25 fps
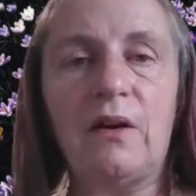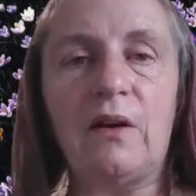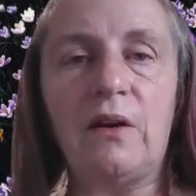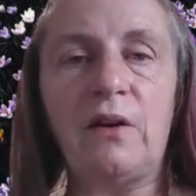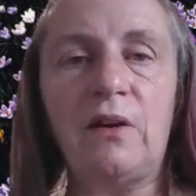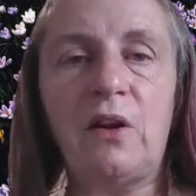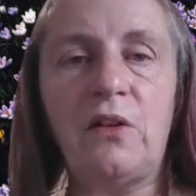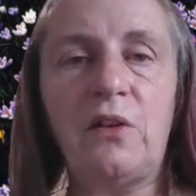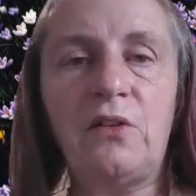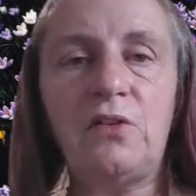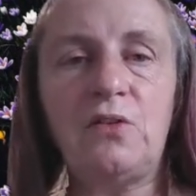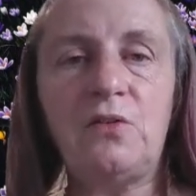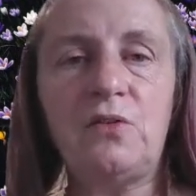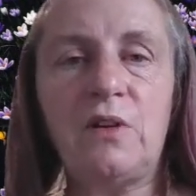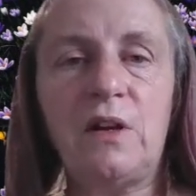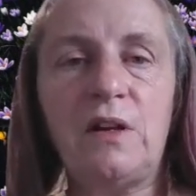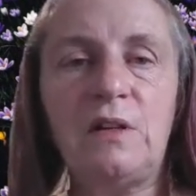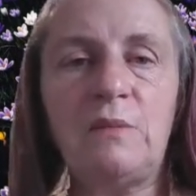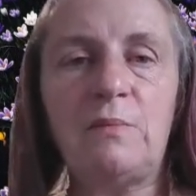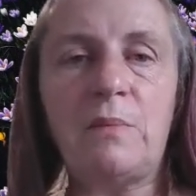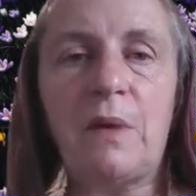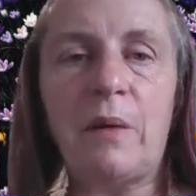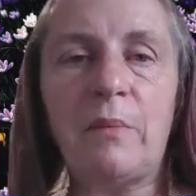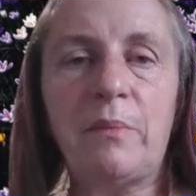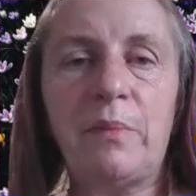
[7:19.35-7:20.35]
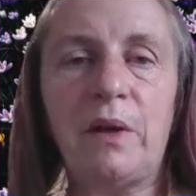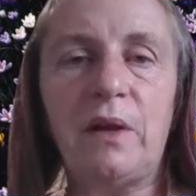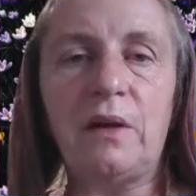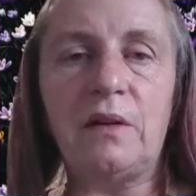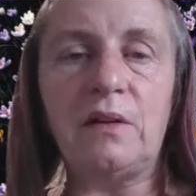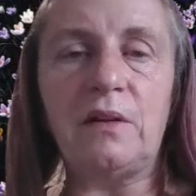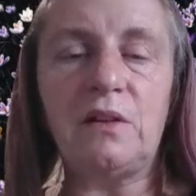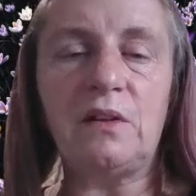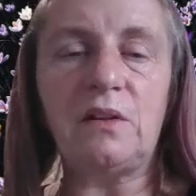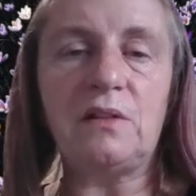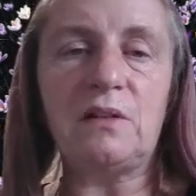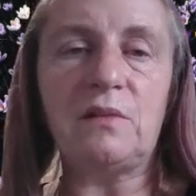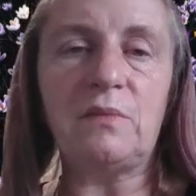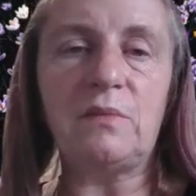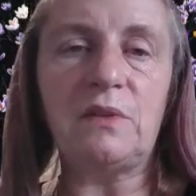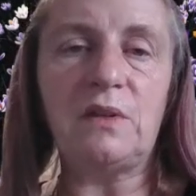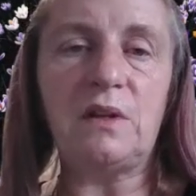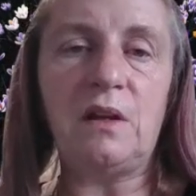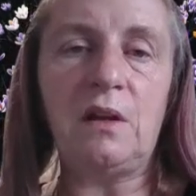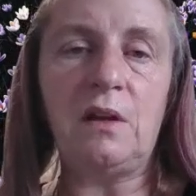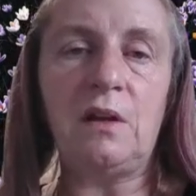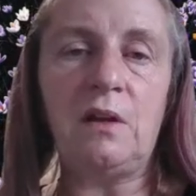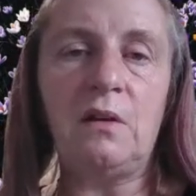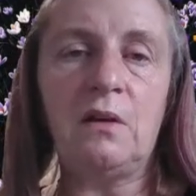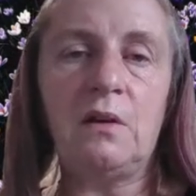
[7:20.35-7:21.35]
Now, I know the screen's bumping. It's because I'm
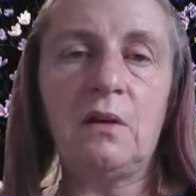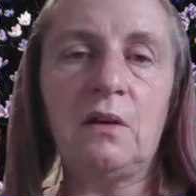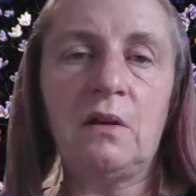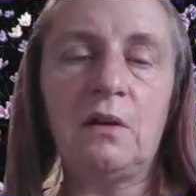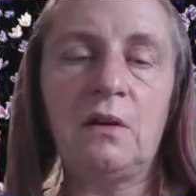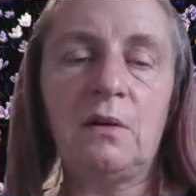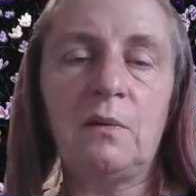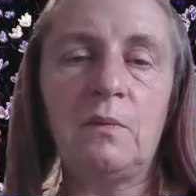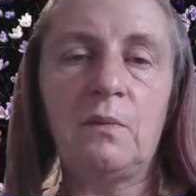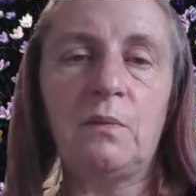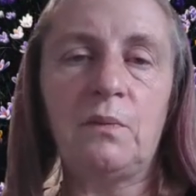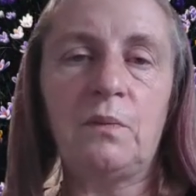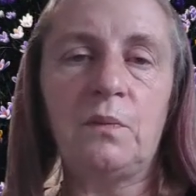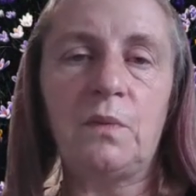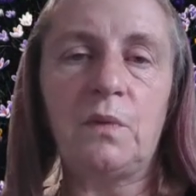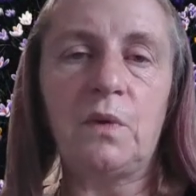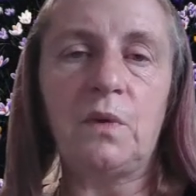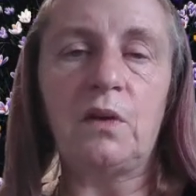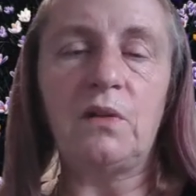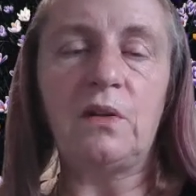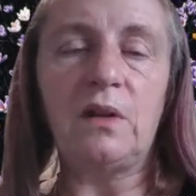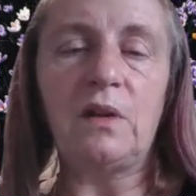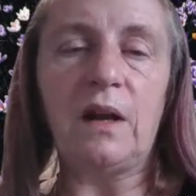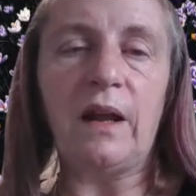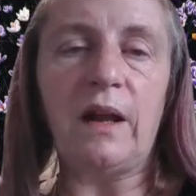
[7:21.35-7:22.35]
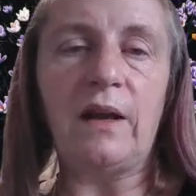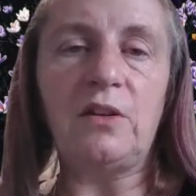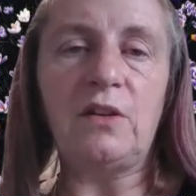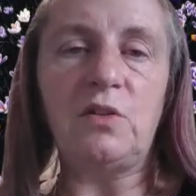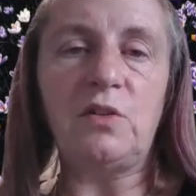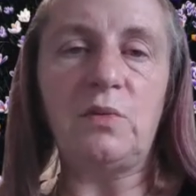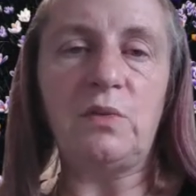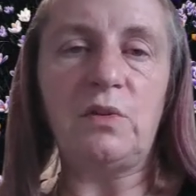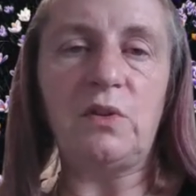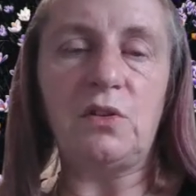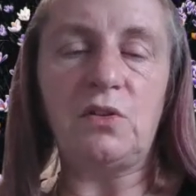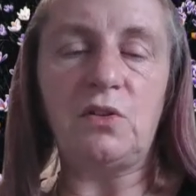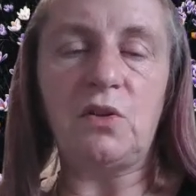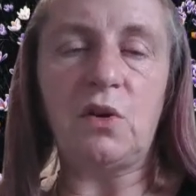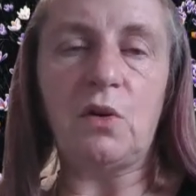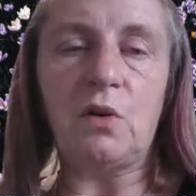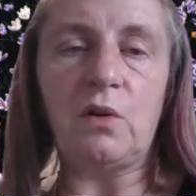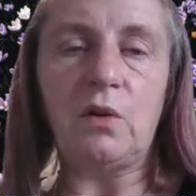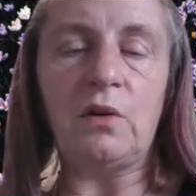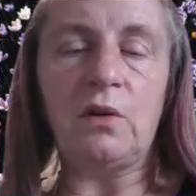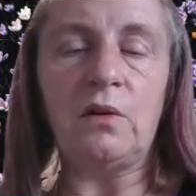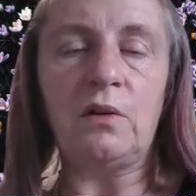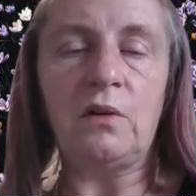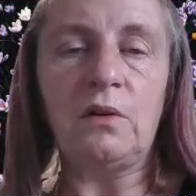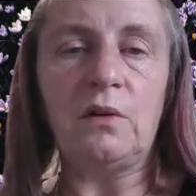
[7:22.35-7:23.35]
sitting on the lounge with the
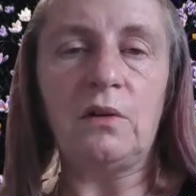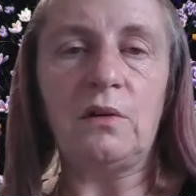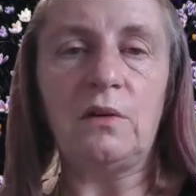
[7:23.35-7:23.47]
dog,